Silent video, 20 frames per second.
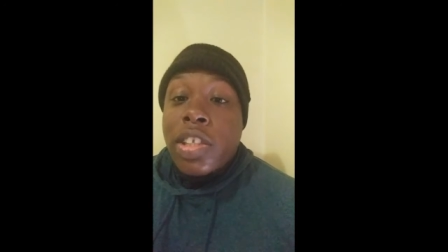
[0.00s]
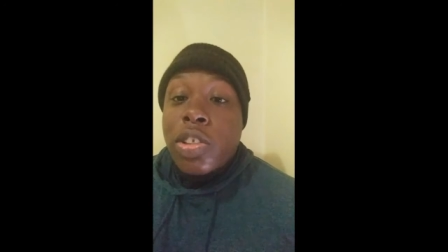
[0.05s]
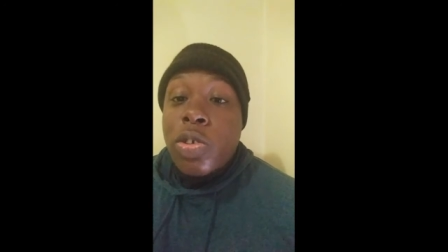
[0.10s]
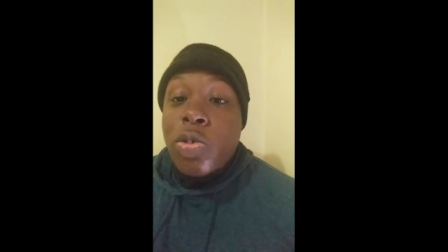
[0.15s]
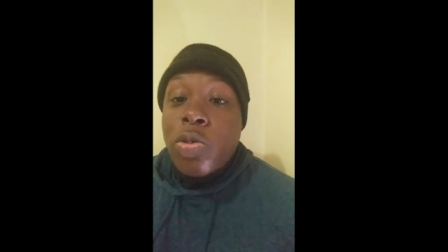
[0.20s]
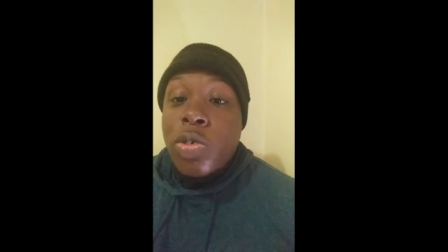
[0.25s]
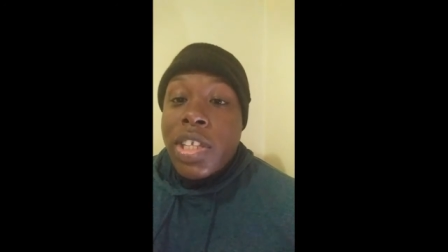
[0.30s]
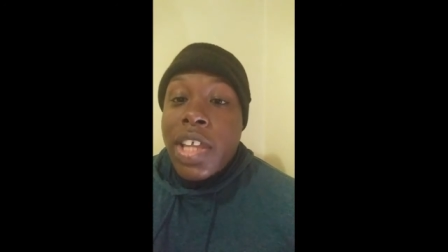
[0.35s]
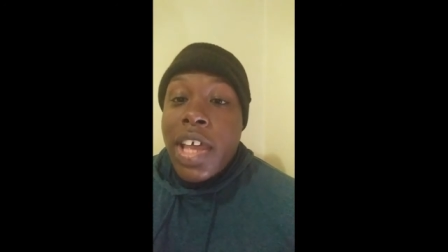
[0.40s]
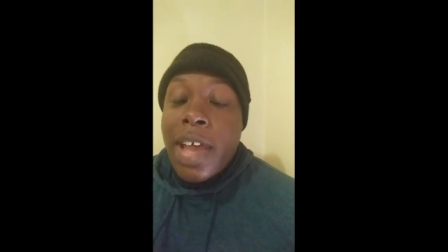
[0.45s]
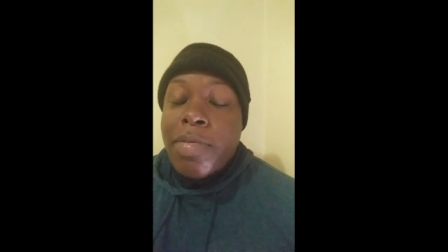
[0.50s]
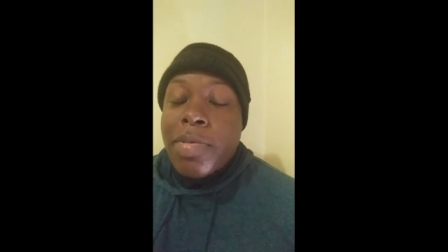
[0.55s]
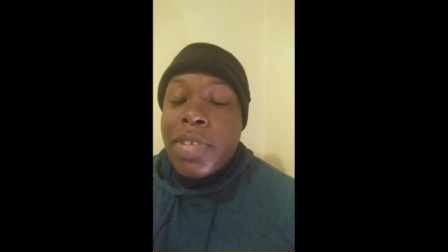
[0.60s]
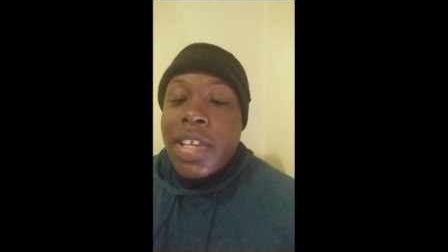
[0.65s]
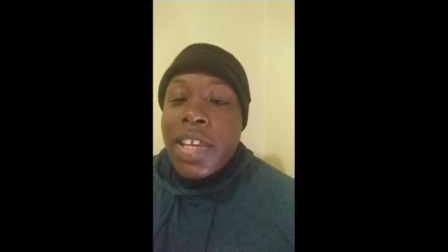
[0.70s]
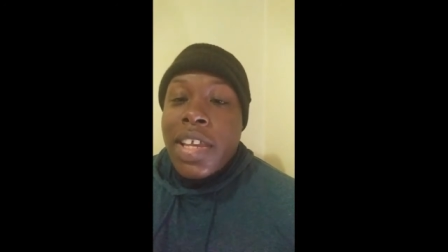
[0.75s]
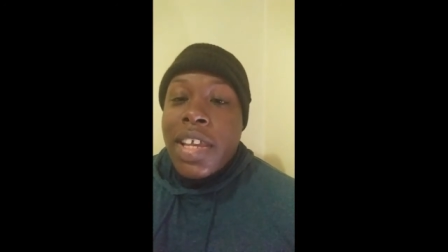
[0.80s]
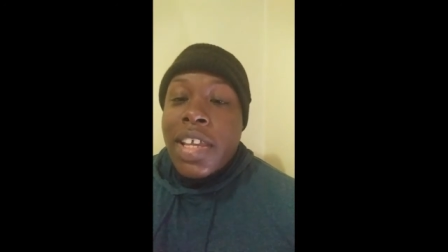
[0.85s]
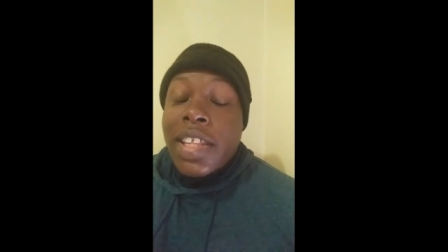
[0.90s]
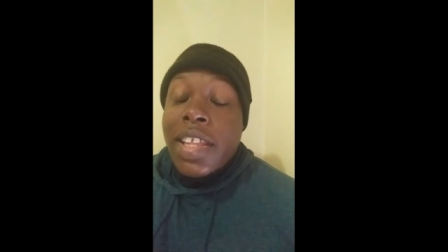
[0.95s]
2
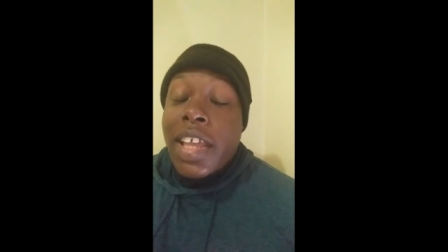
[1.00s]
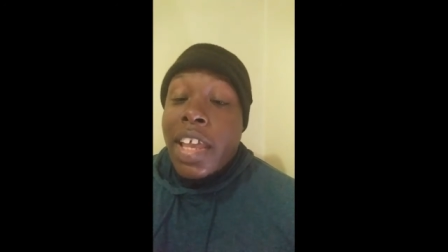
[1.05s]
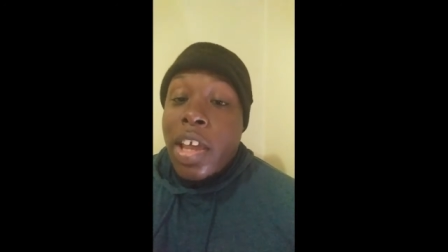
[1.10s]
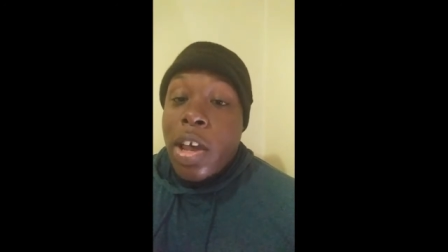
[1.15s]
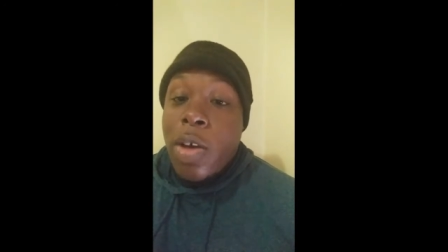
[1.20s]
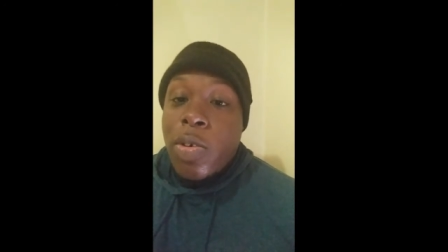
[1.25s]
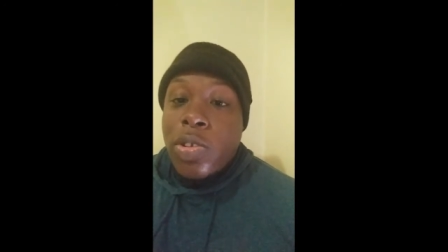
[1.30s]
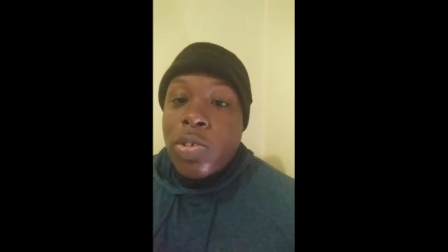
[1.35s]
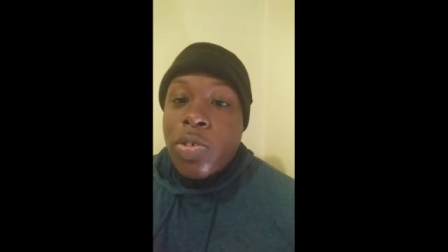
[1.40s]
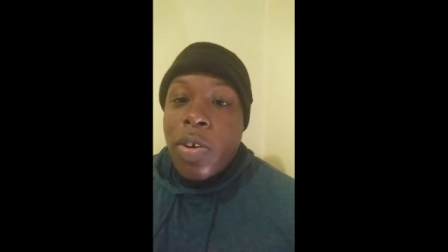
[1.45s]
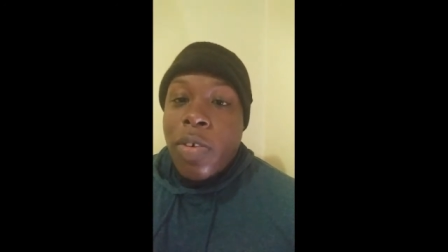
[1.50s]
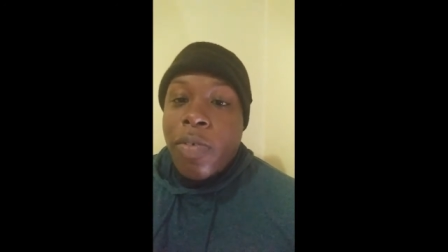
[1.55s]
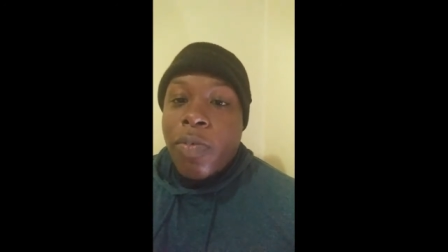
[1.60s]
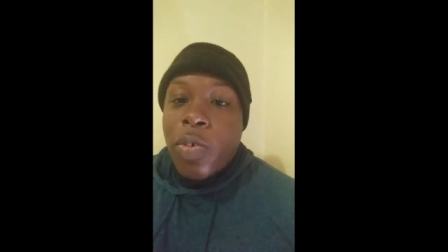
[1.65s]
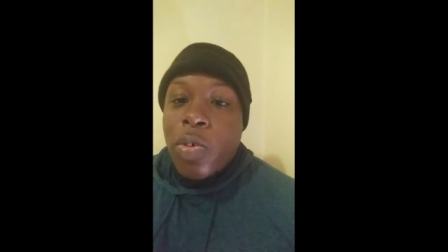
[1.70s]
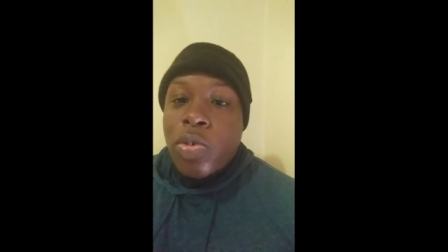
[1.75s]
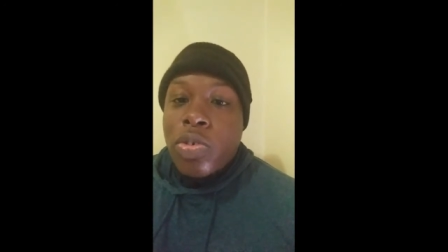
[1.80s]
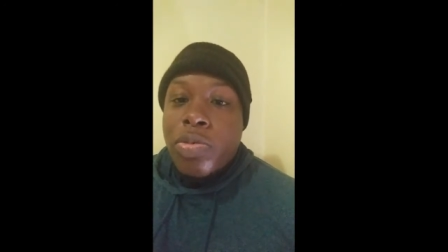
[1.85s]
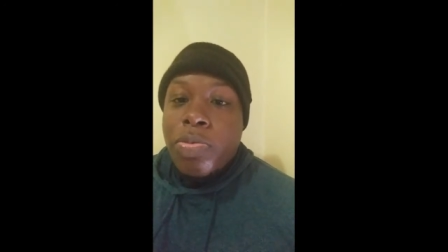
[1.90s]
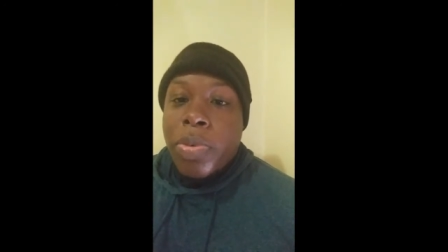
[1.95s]
steps, then go into a
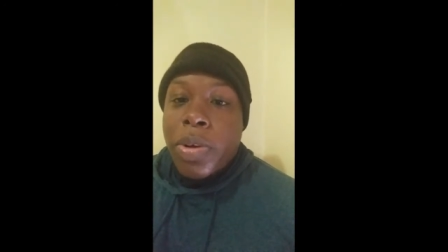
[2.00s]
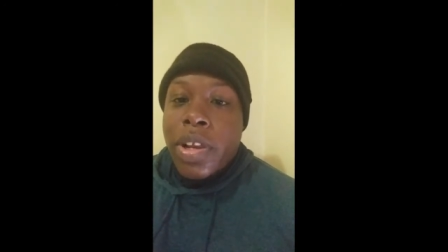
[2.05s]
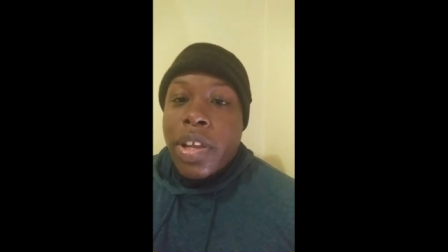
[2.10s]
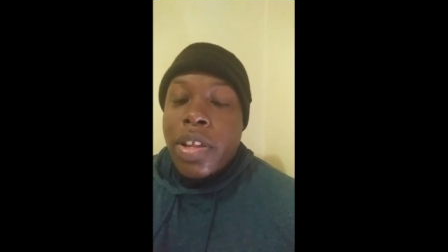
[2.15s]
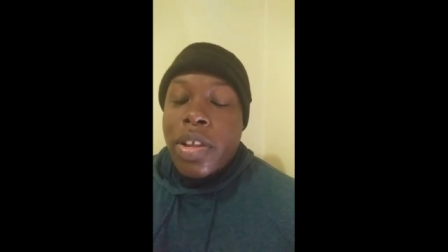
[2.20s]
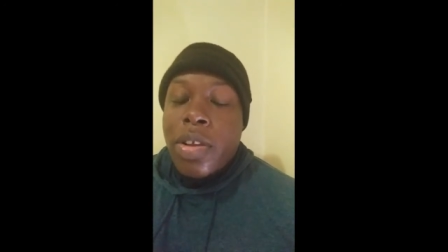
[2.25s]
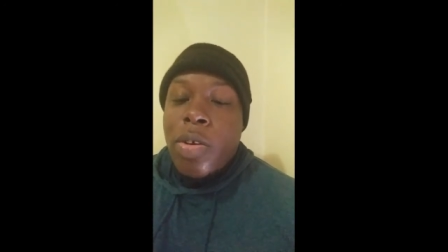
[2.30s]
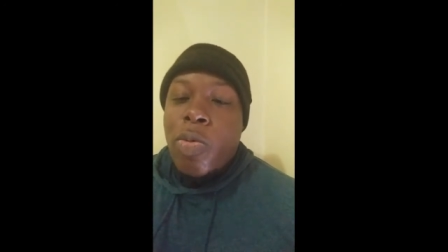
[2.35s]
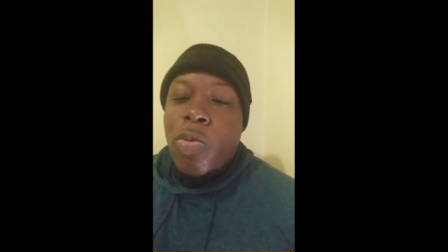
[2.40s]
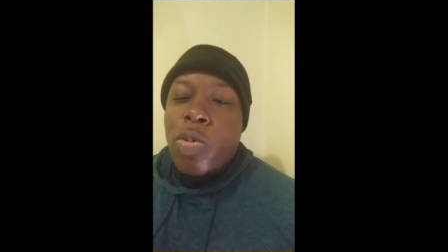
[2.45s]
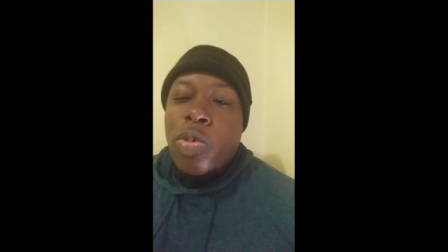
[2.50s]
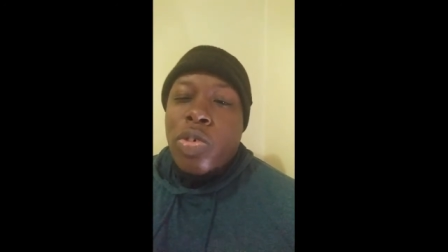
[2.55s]
full sprint.